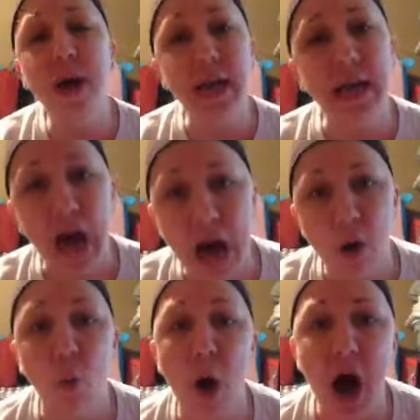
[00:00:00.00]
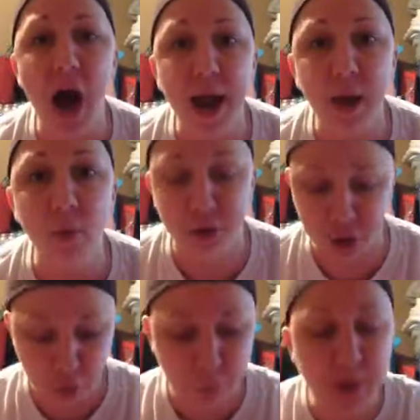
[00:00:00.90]
in God, why would
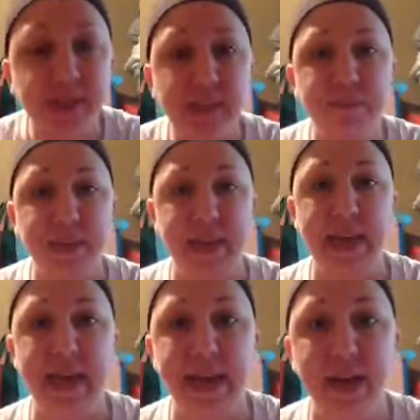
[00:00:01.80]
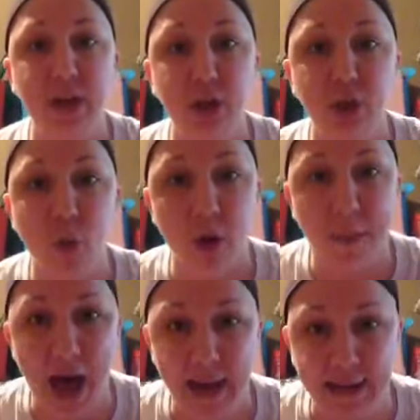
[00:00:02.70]
you put something in your
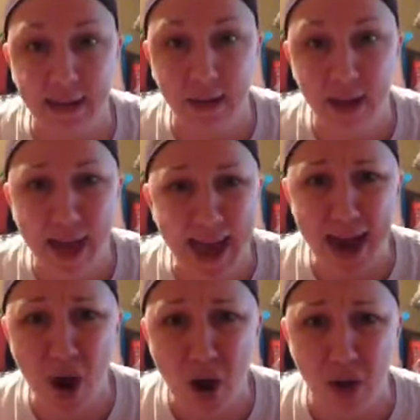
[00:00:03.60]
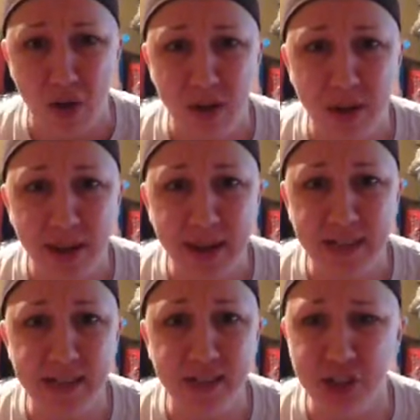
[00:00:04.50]
body? At all. It
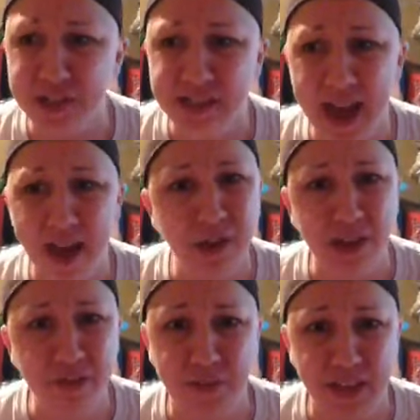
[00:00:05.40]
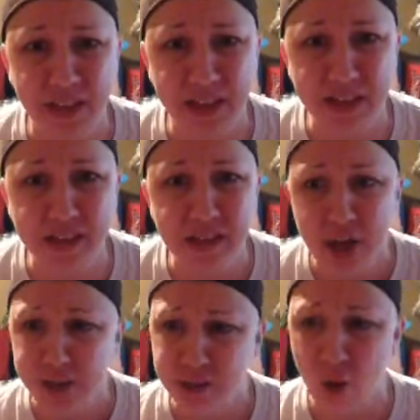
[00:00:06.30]
does just to have convenience.
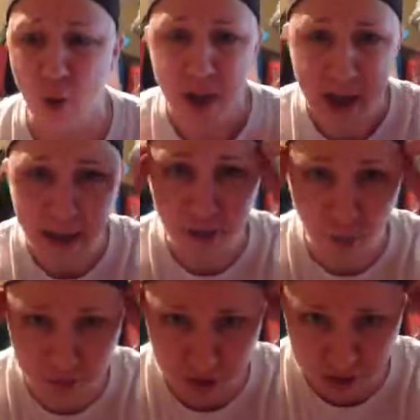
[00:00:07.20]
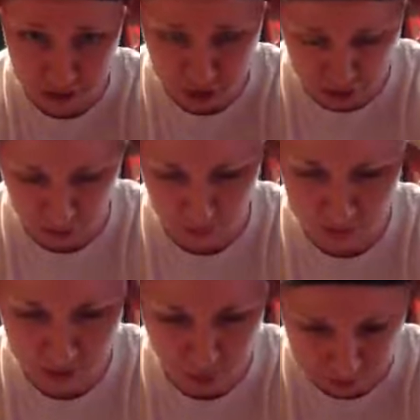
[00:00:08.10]
So, and what they're going to do, this is what